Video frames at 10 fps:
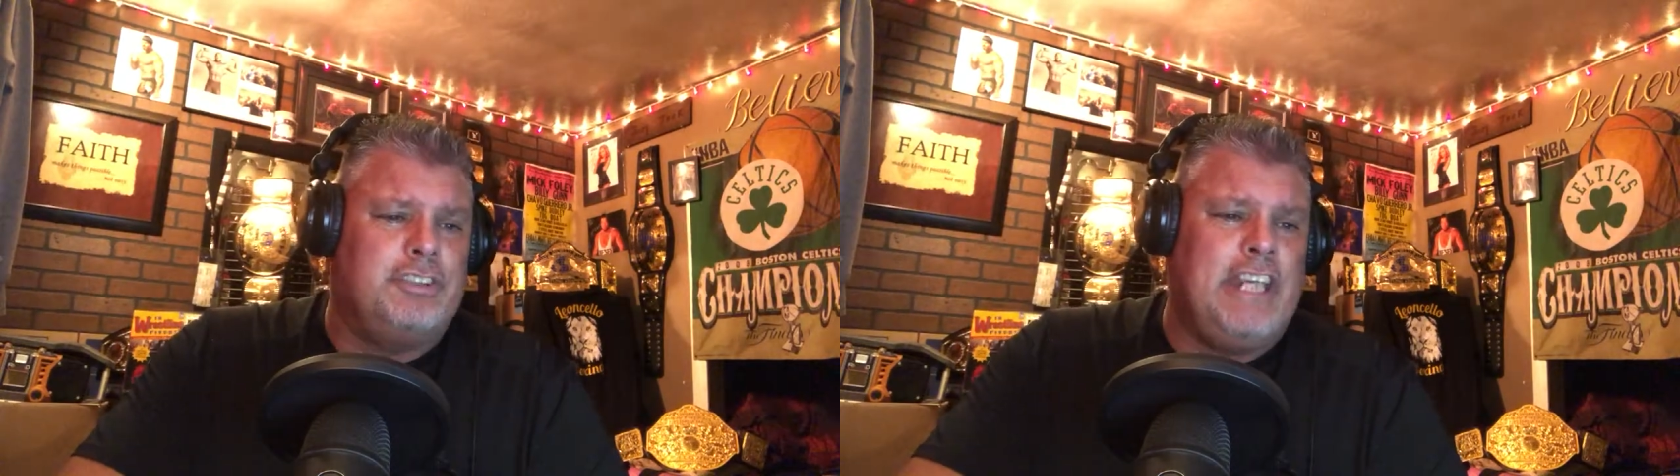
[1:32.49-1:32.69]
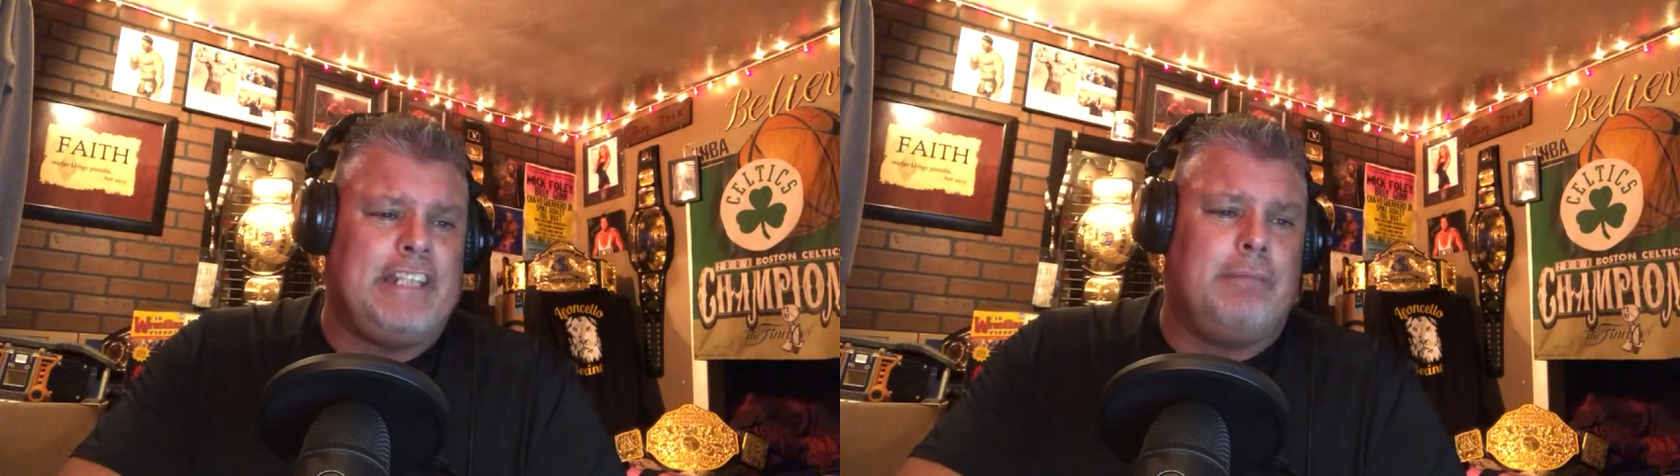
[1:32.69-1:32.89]

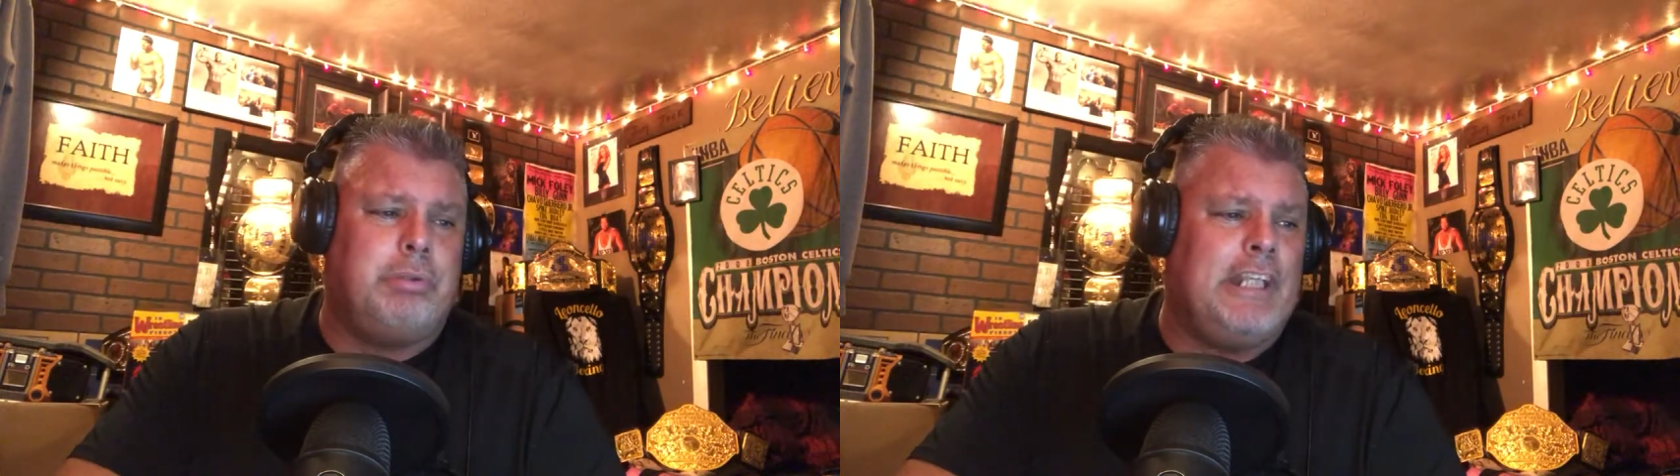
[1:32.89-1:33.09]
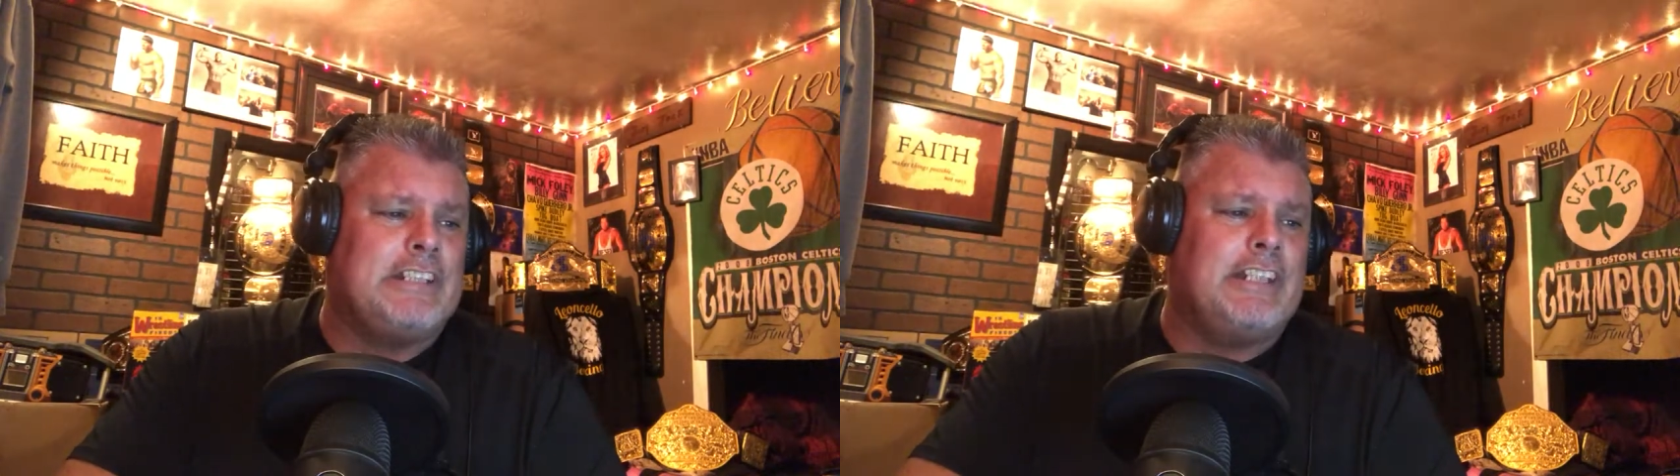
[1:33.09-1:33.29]
taking
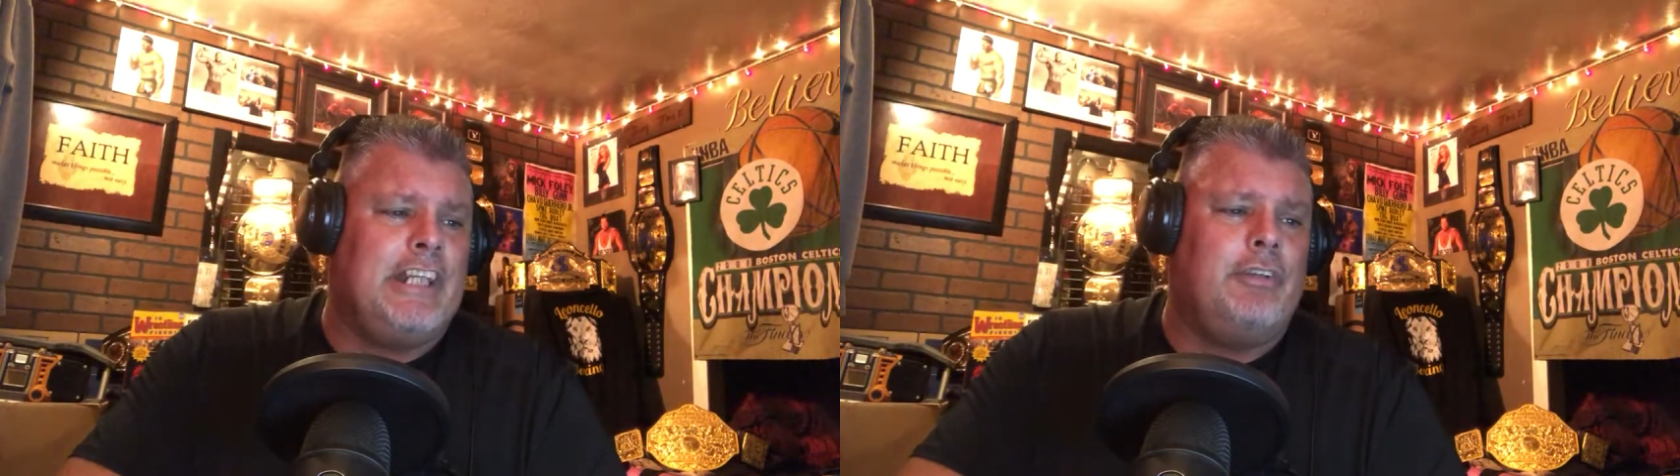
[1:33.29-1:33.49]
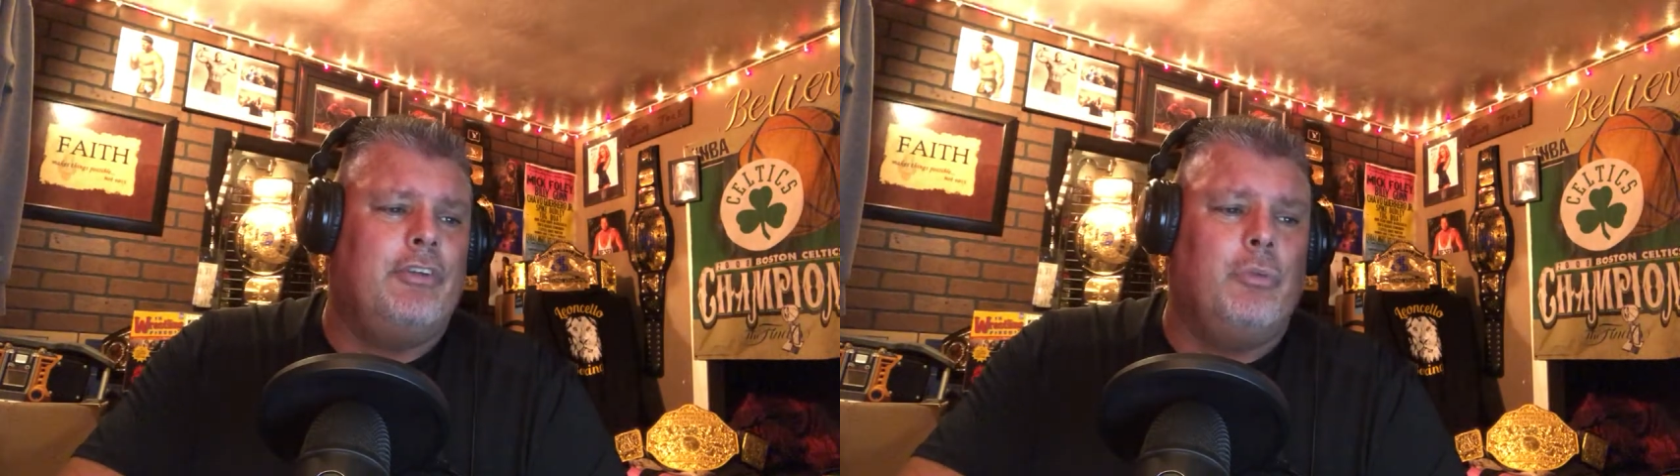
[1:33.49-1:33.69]
place
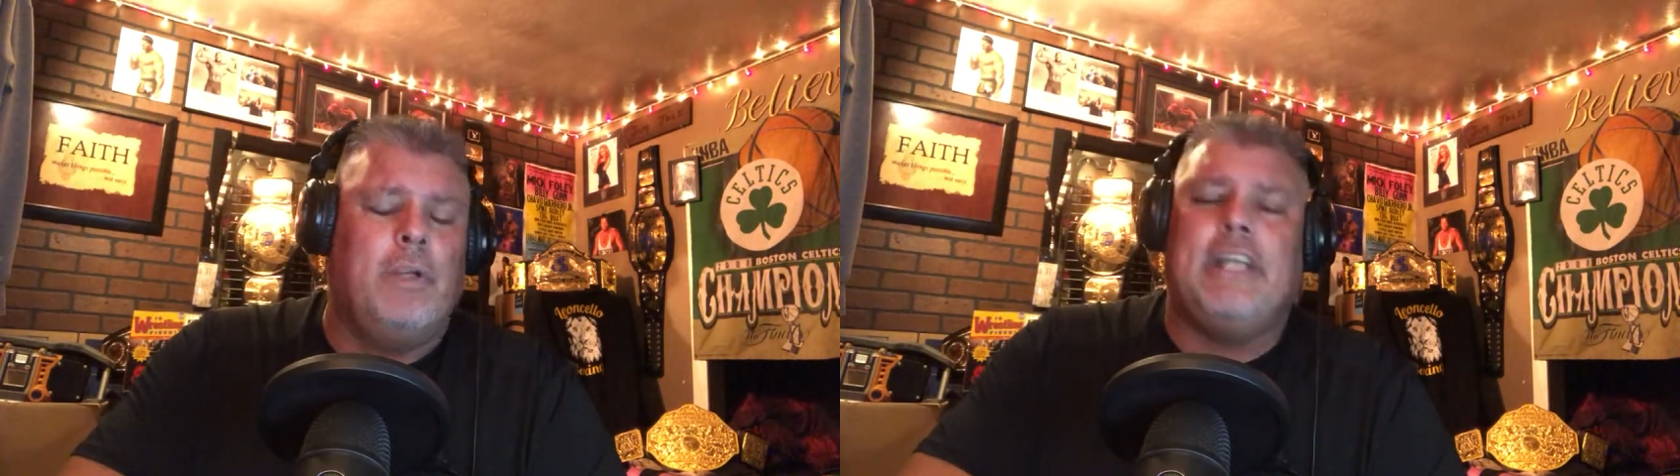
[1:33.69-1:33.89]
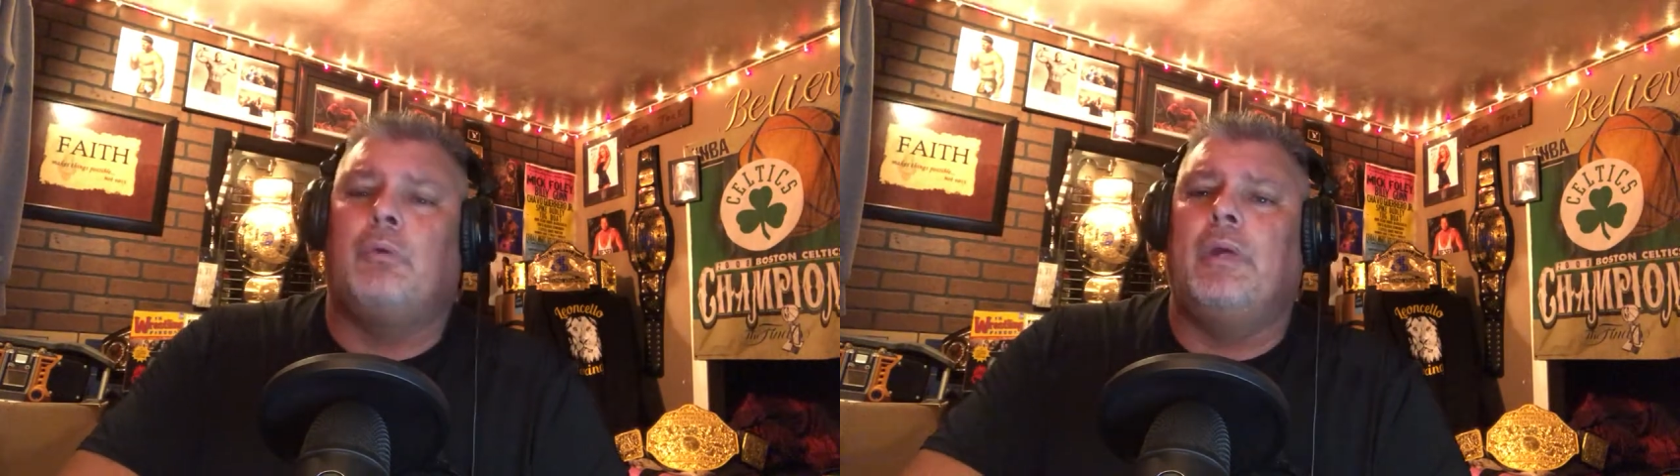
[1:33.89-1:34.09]
later in the week,